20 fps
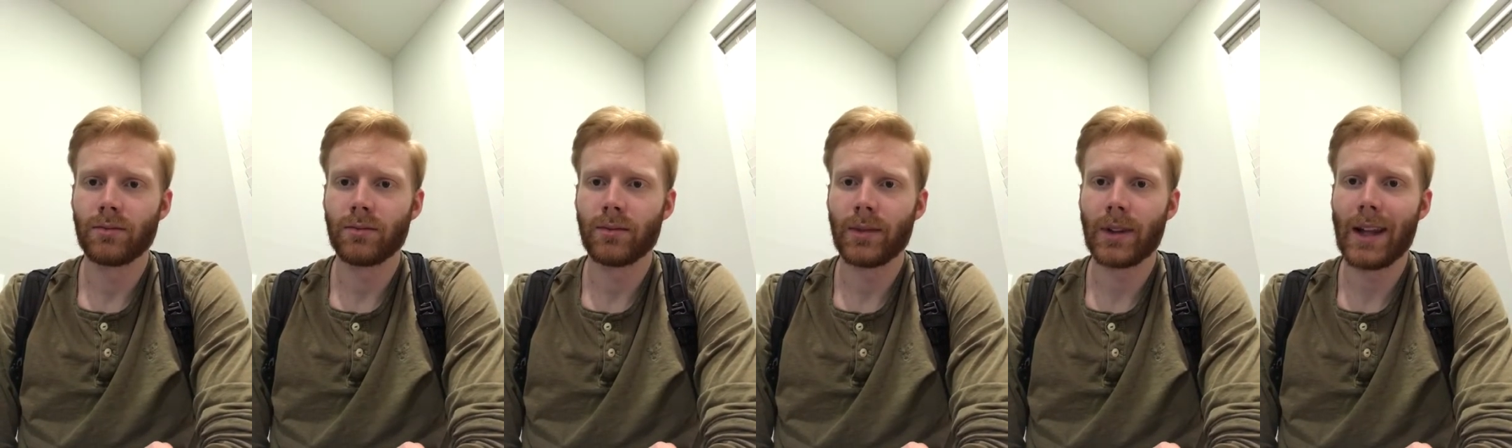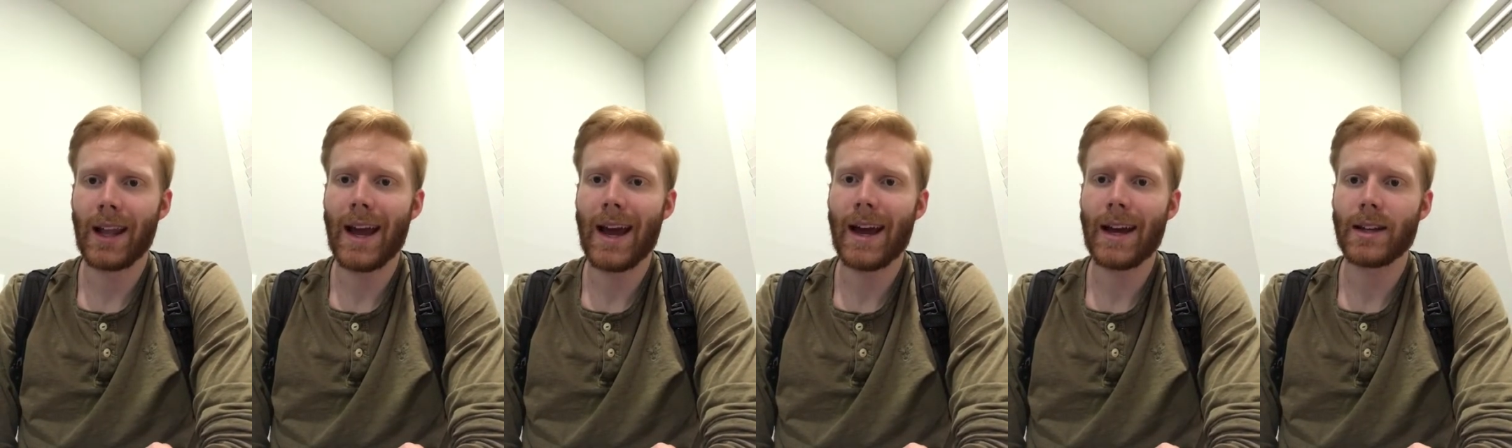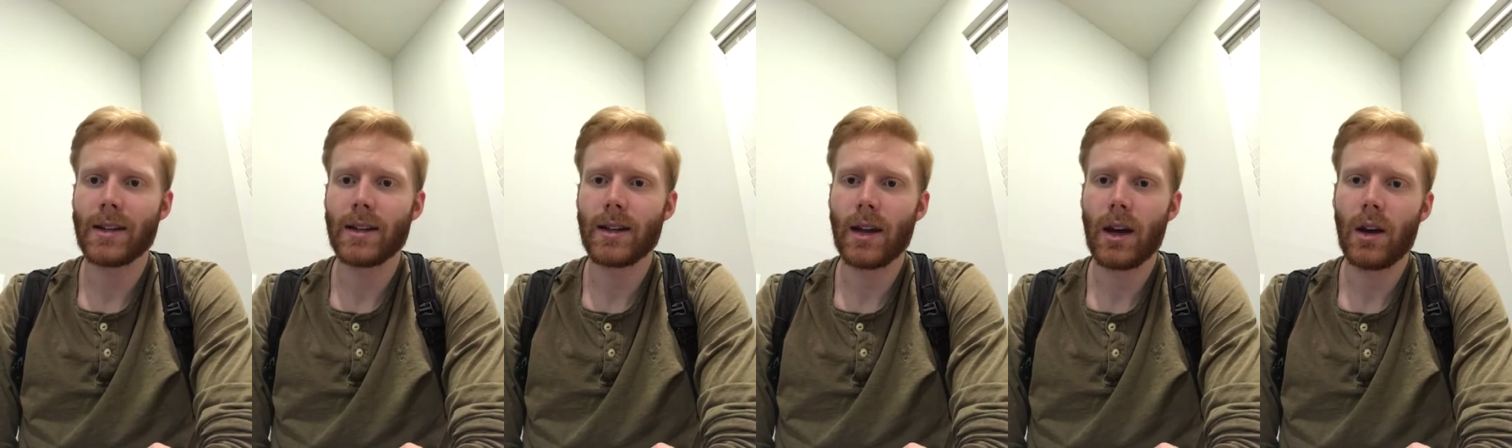
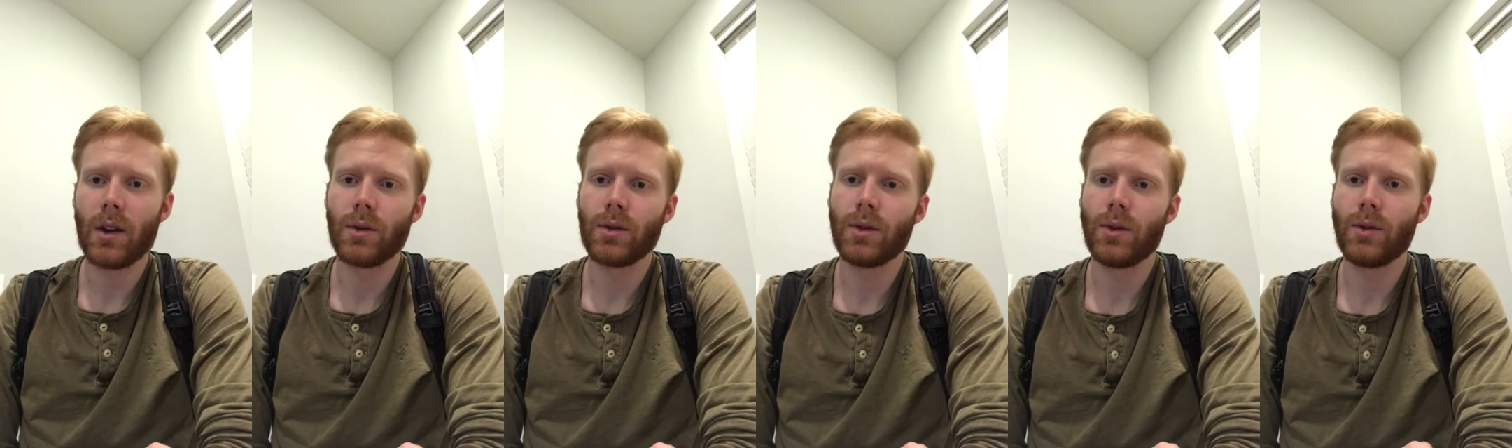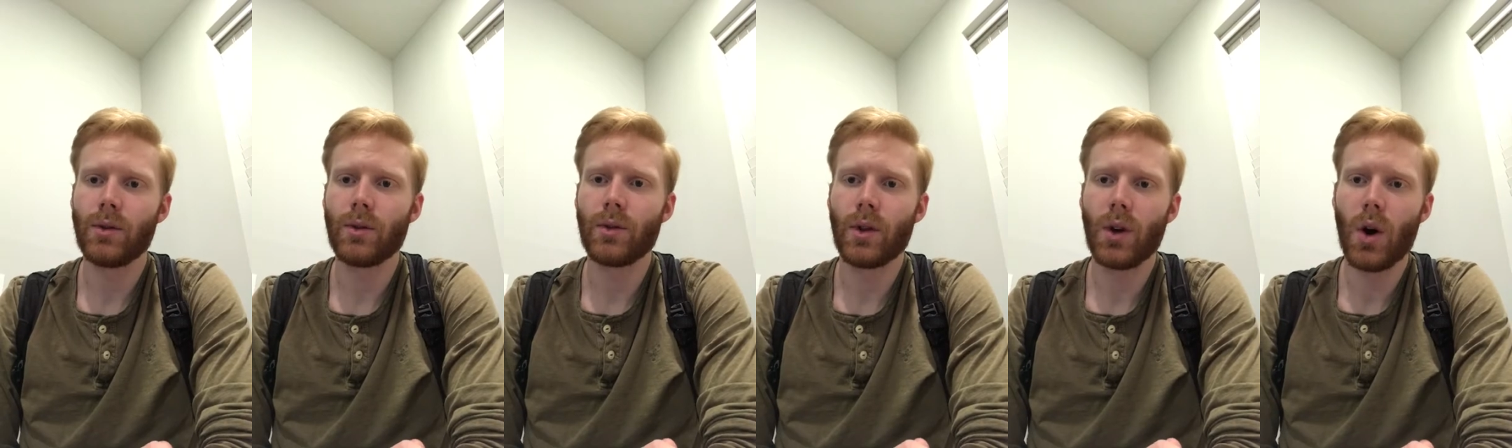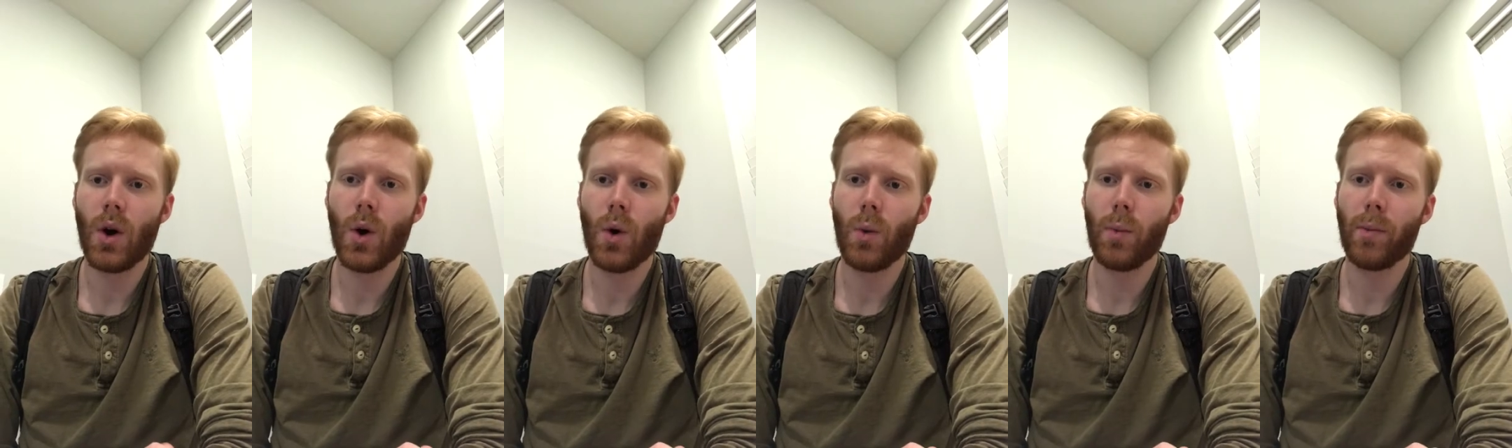Last, how to
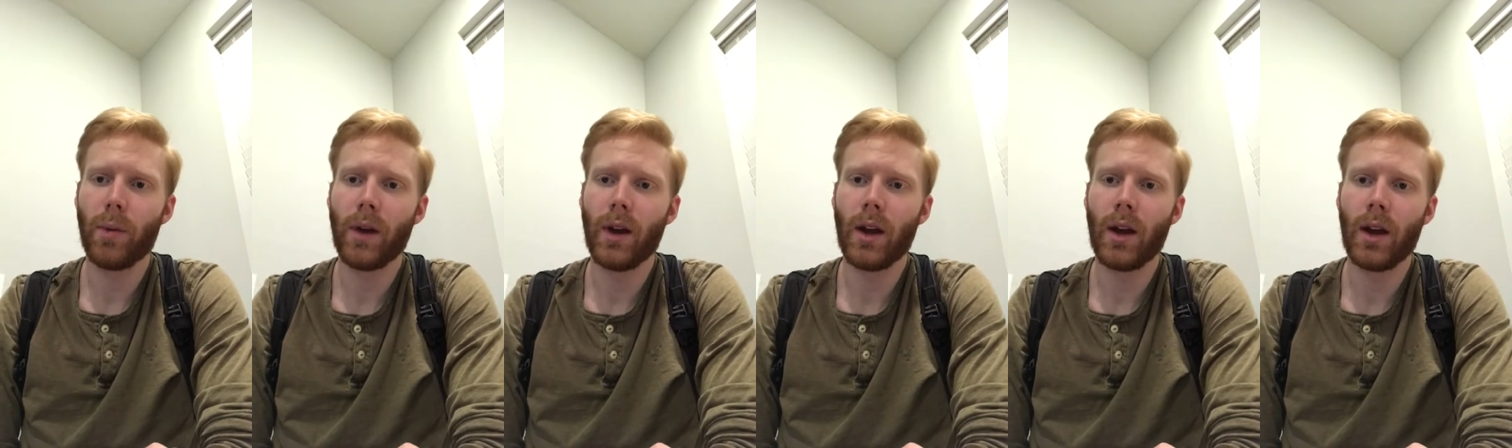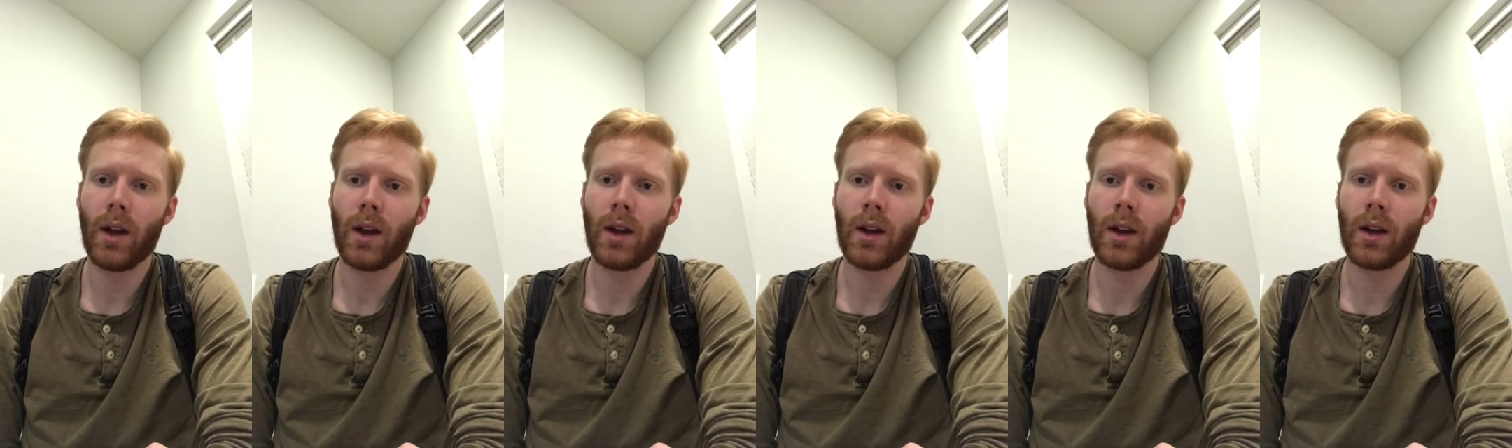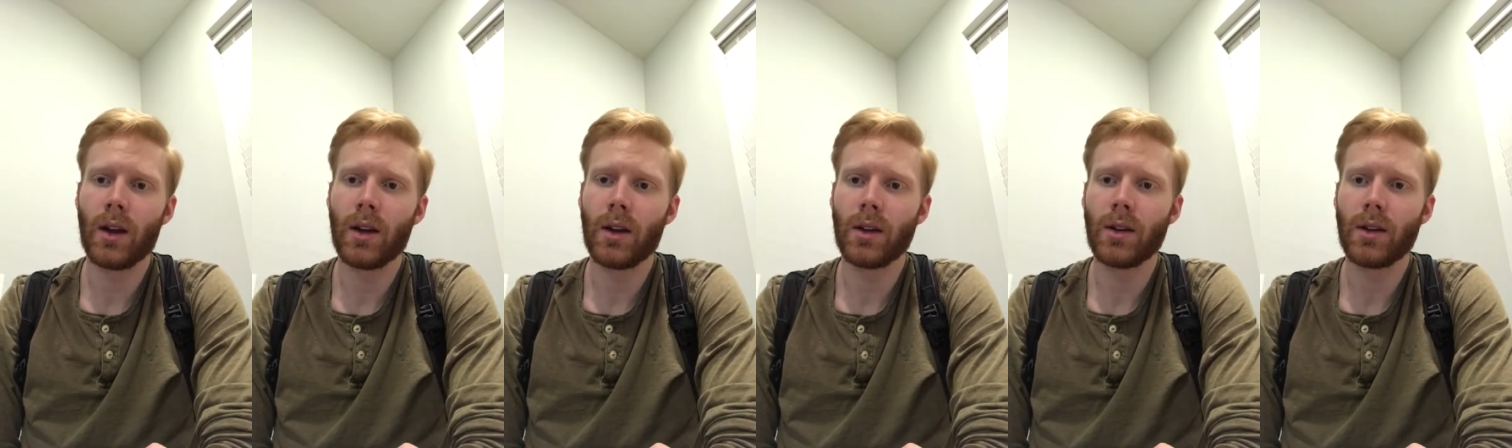cope
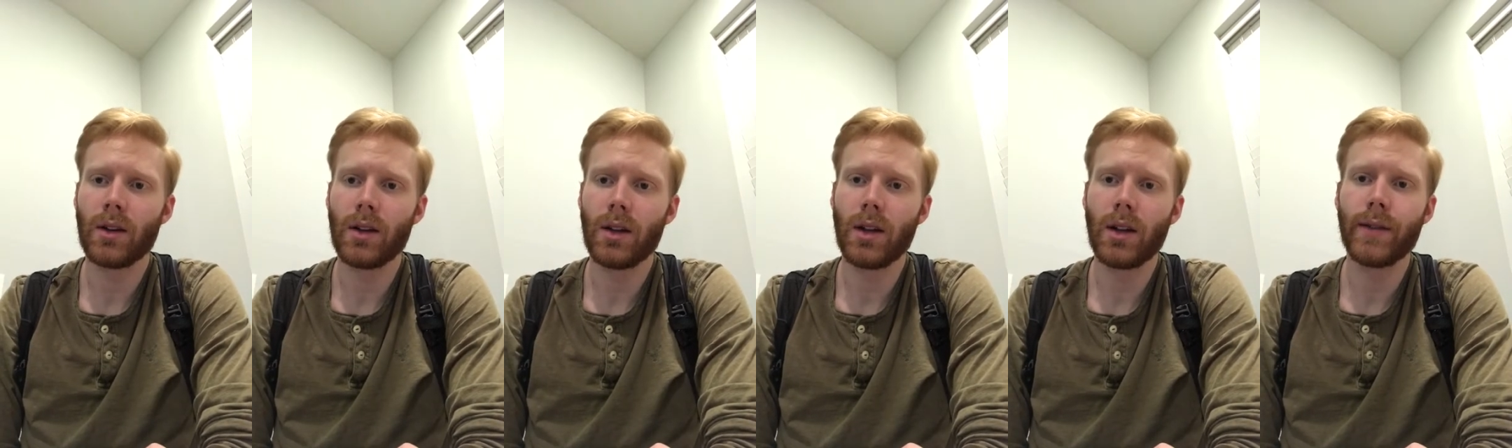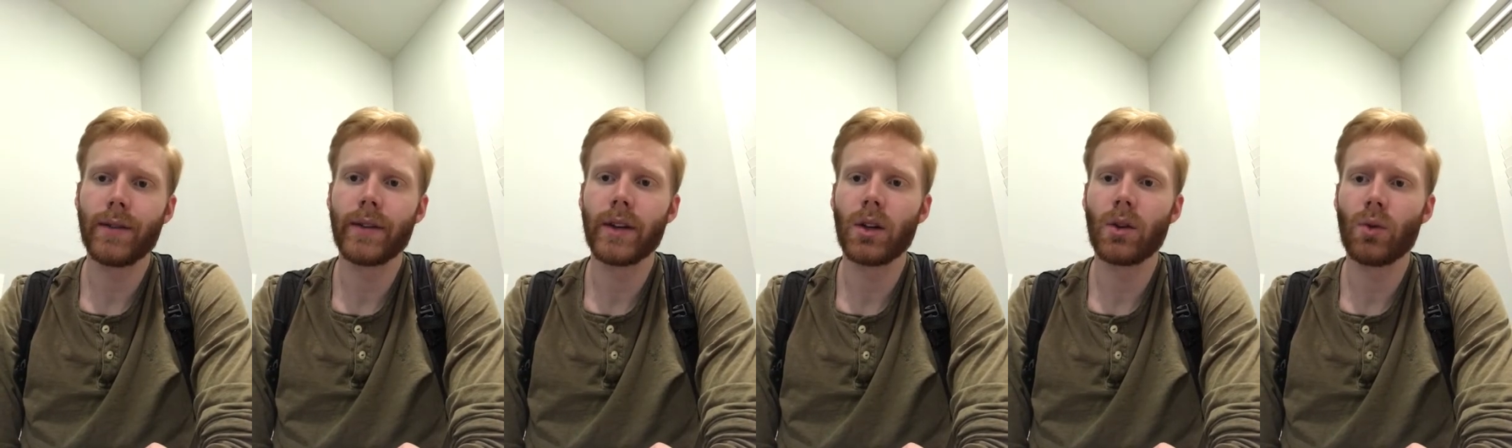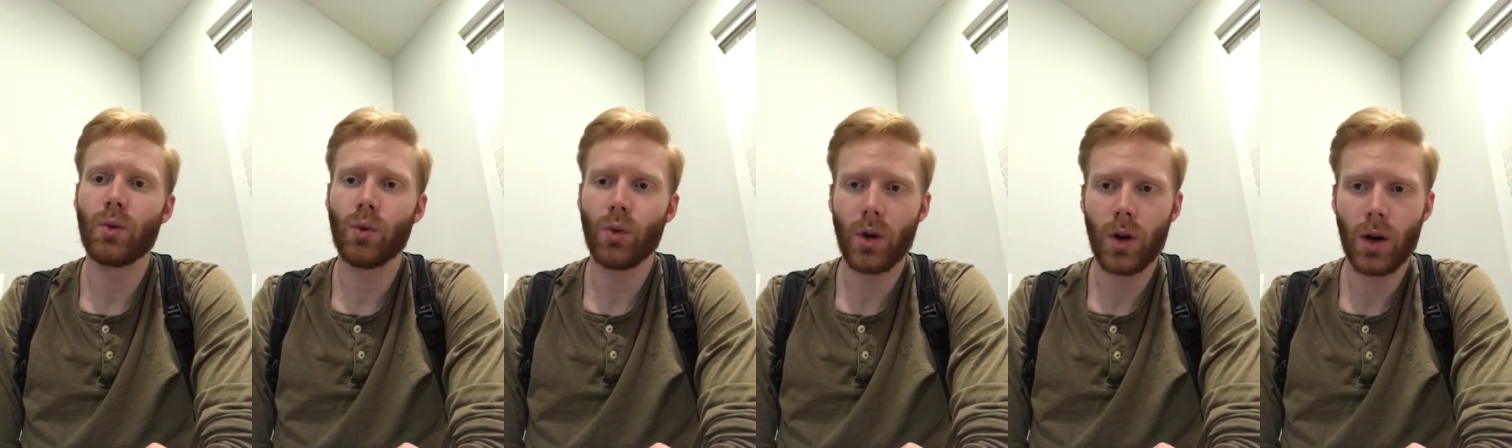and even
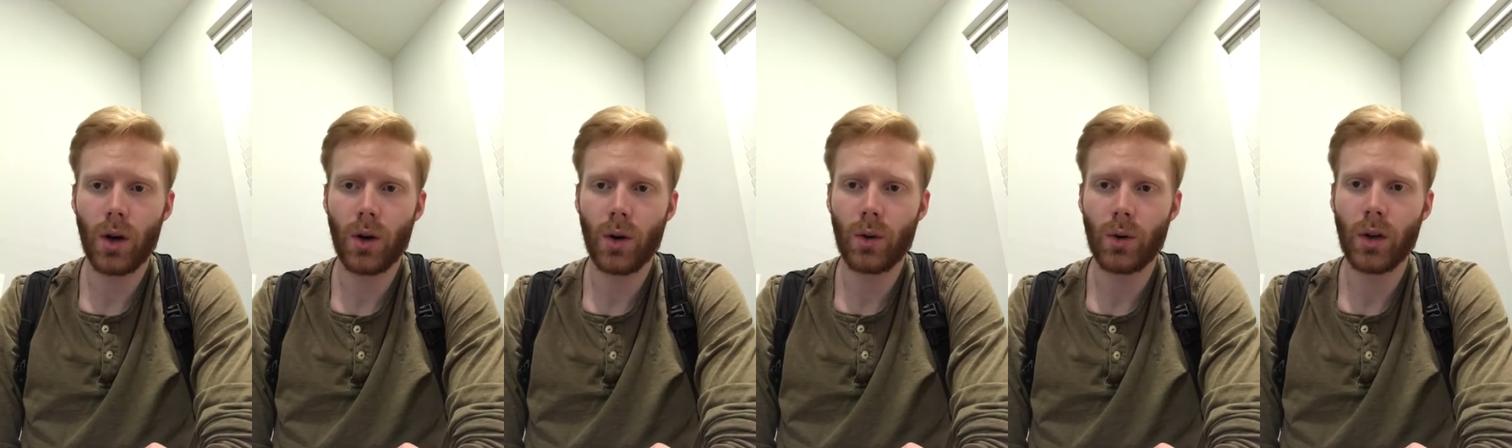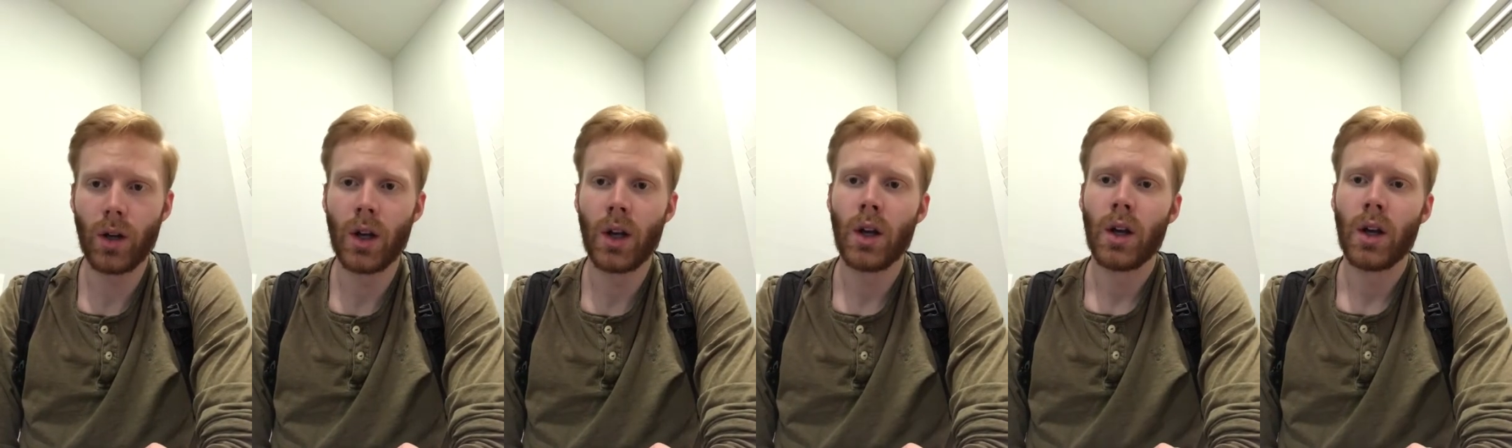grow